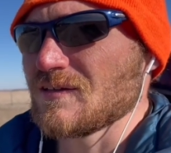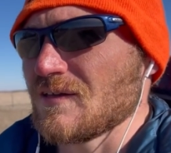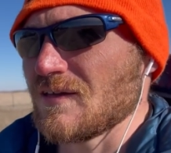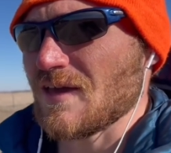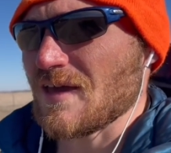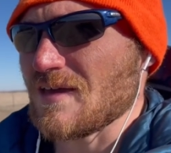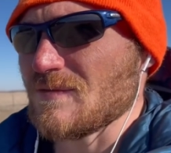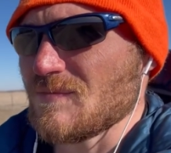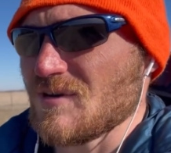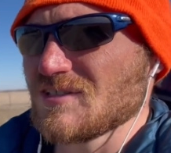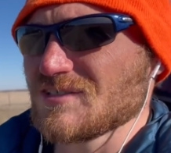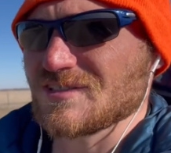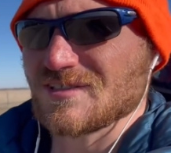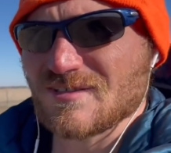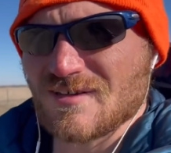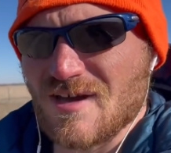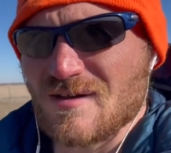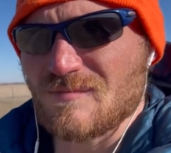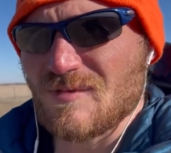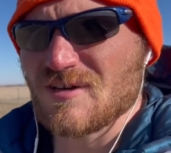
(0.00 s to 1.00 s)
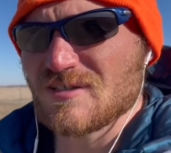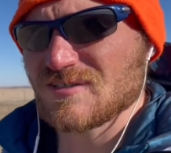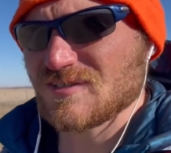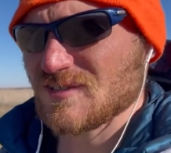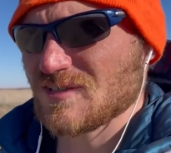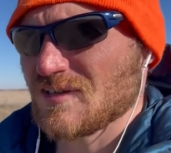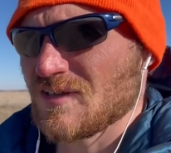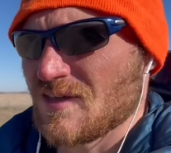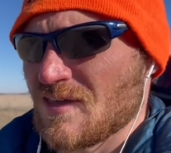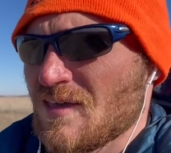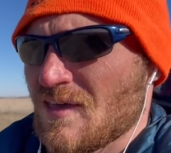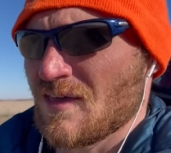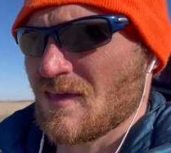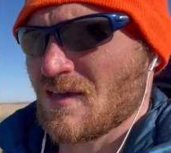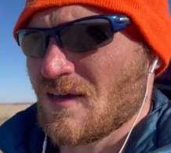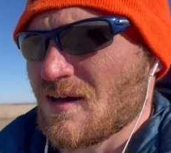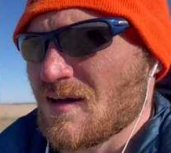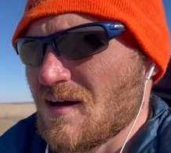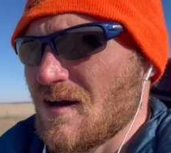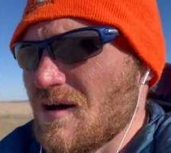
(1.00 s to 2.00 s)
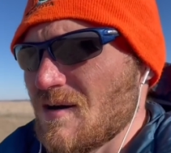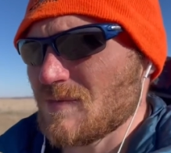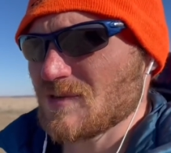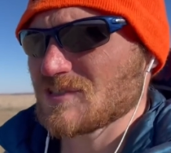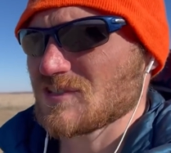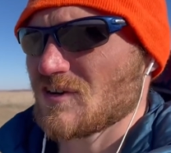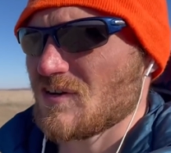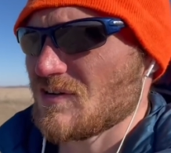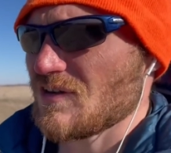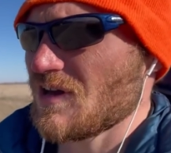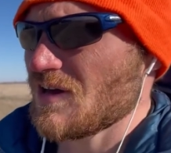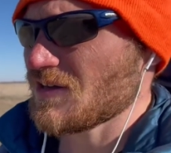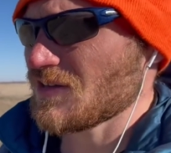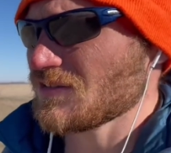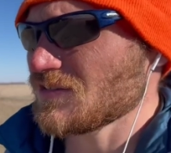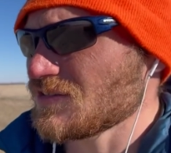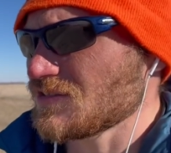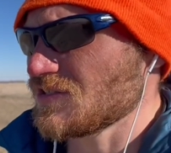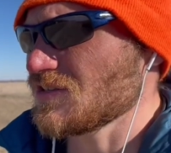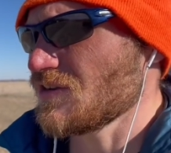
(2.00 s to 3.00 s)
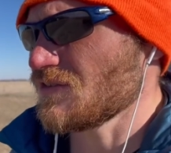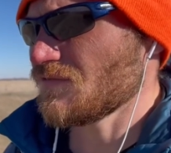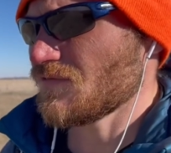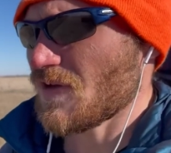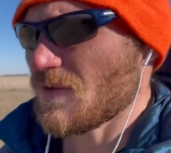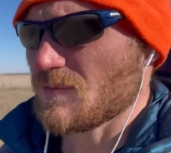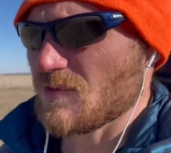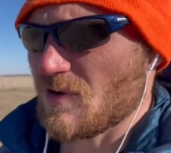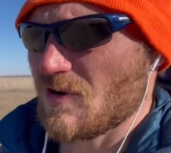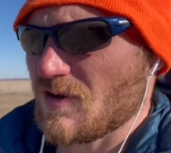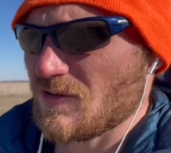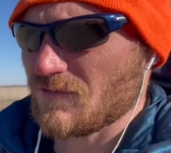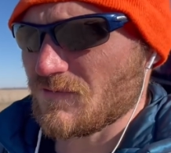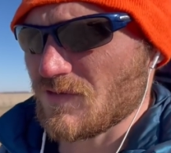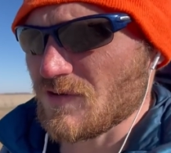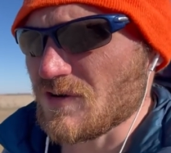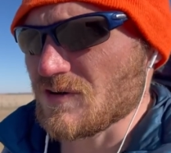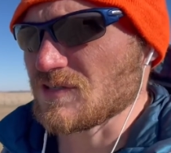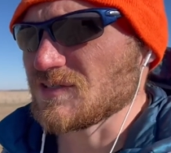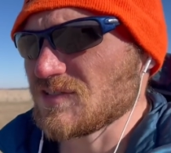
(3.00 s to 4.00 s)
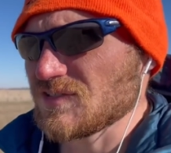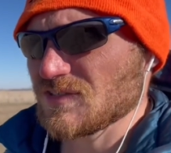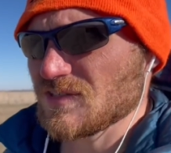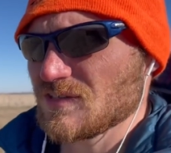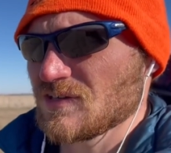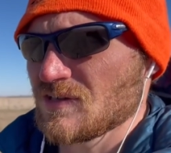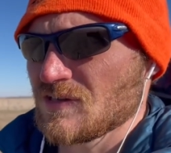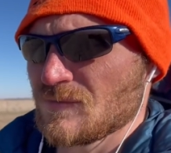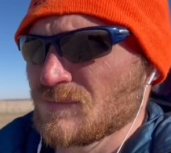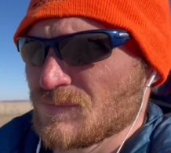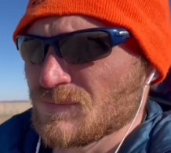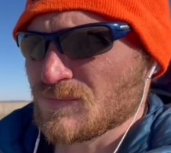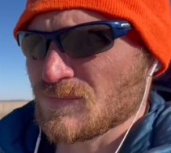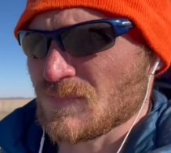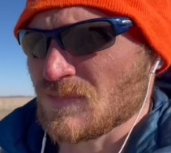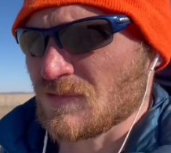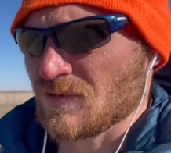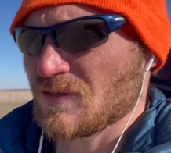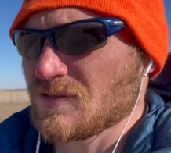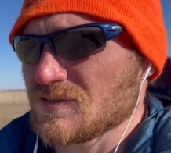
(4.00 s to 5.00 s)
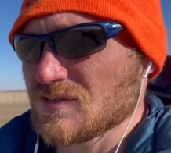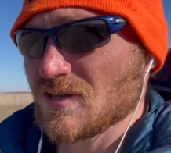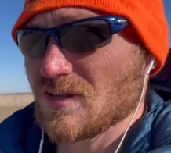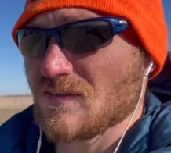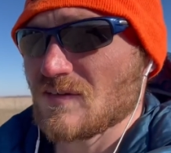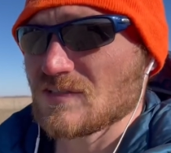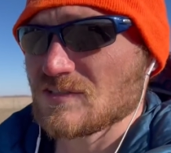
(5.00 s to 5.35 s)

8 months, 9 months. I started hiking this year February 1st. Today is